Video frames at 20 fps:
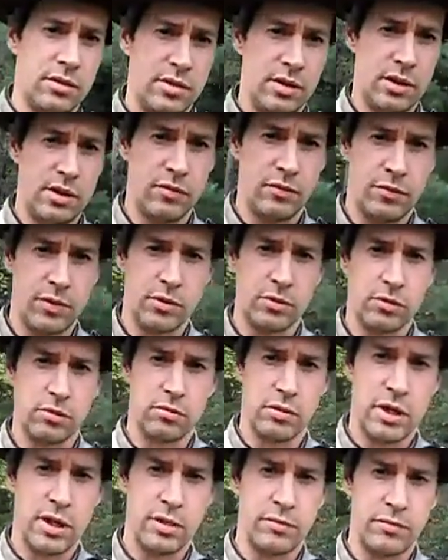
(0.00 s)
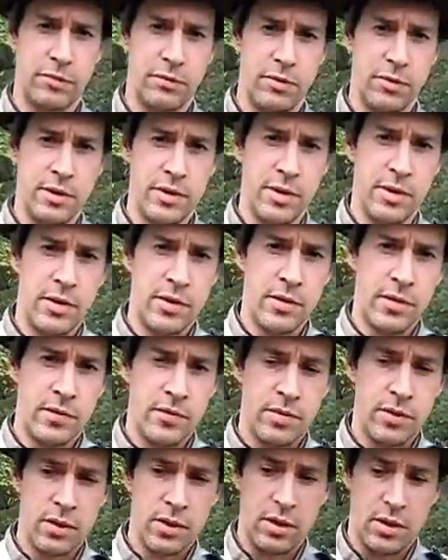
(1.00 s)
in the photograph.
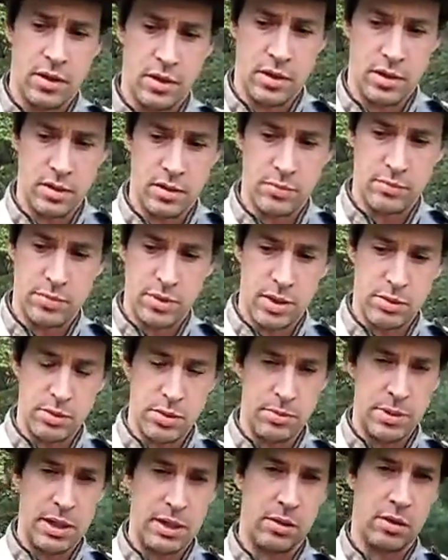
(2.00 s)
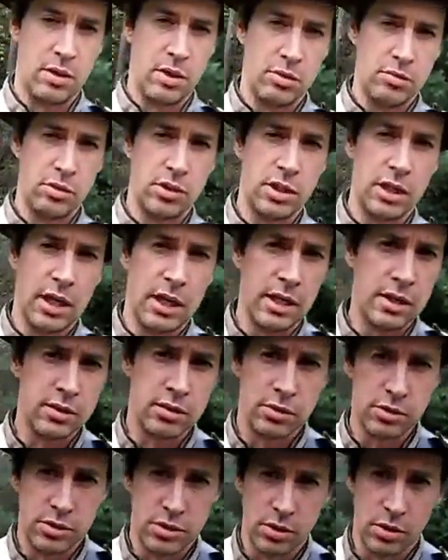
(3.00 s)
Uh, probably about 100
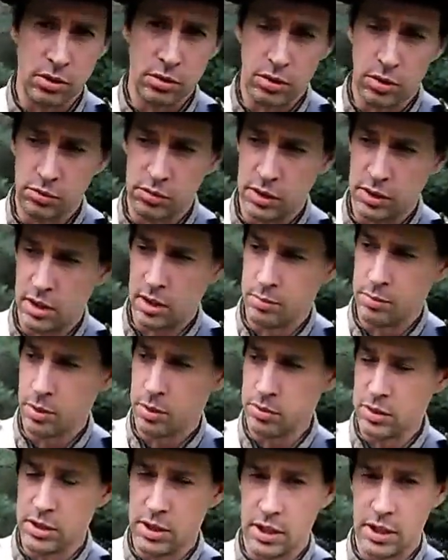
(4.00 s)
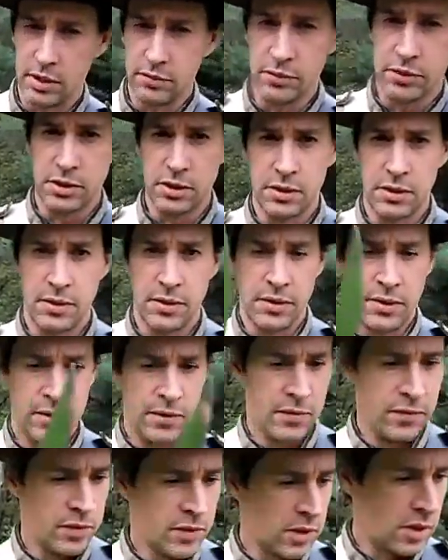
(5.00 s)
guys or so holding their Bowie knives.
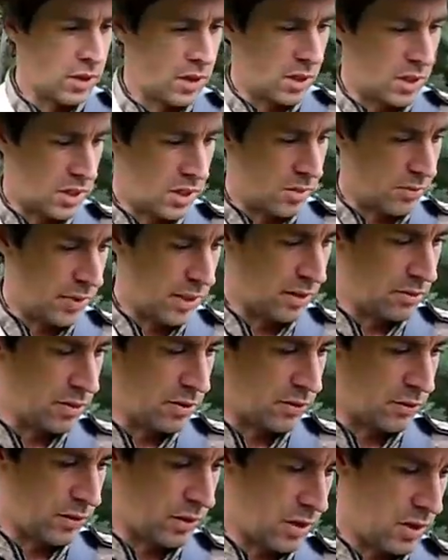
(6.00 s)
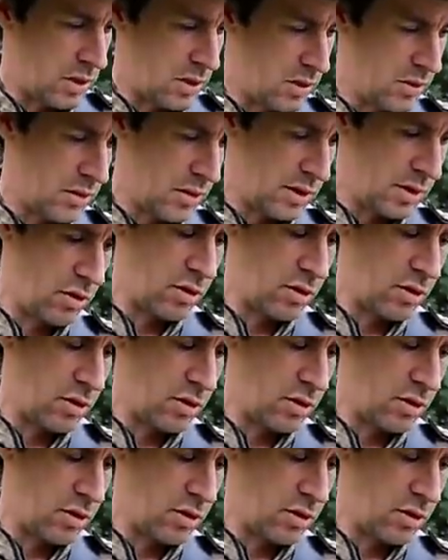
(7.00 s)
Um, that was uh, an